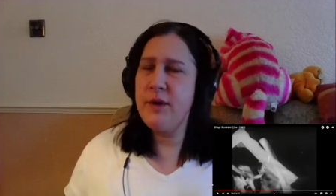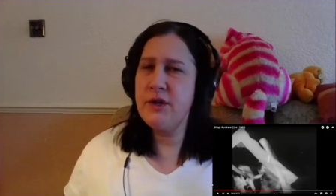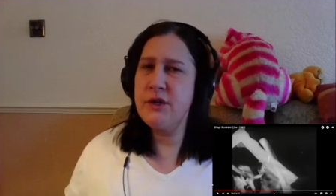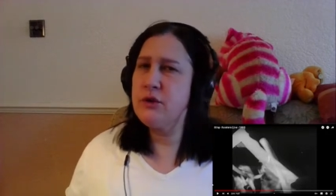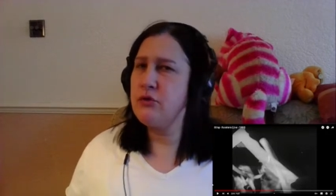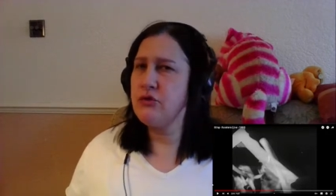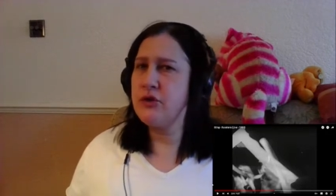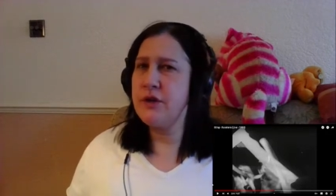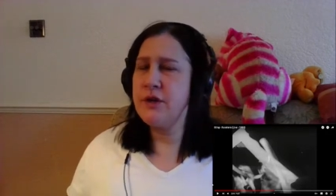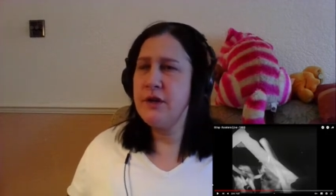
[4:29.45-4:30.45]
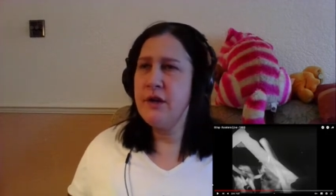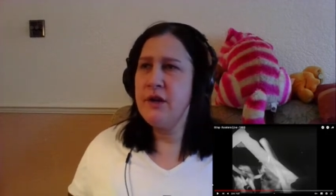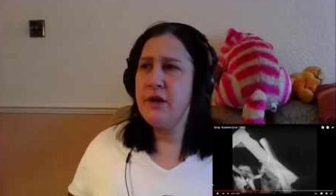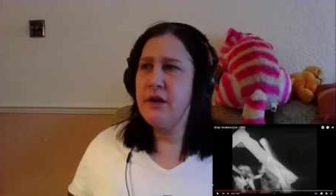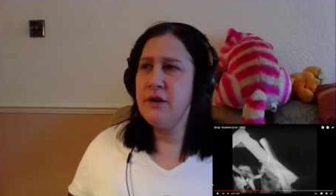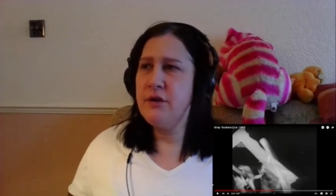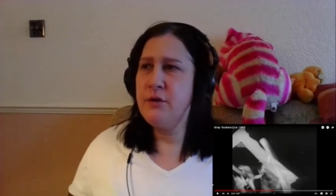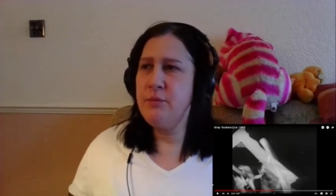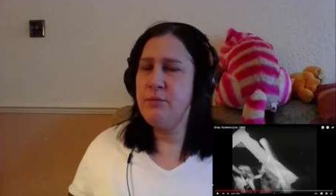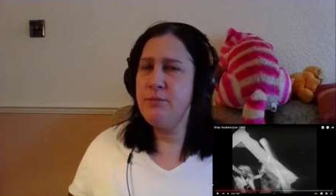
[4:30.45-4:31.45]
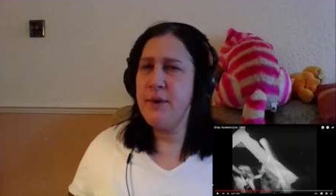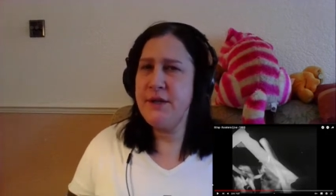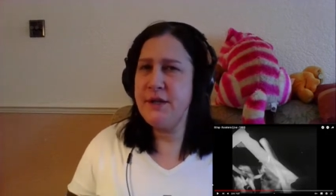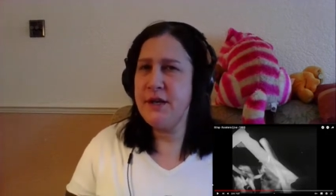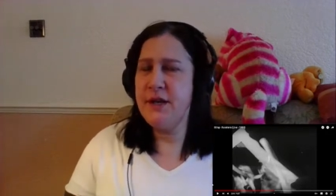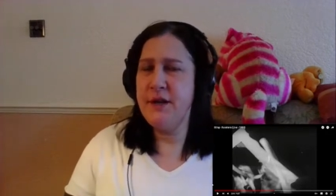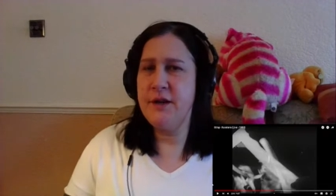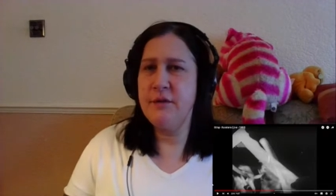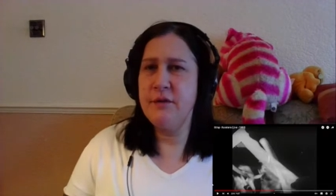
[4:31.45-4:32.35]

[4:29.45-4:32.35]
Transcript: children who basically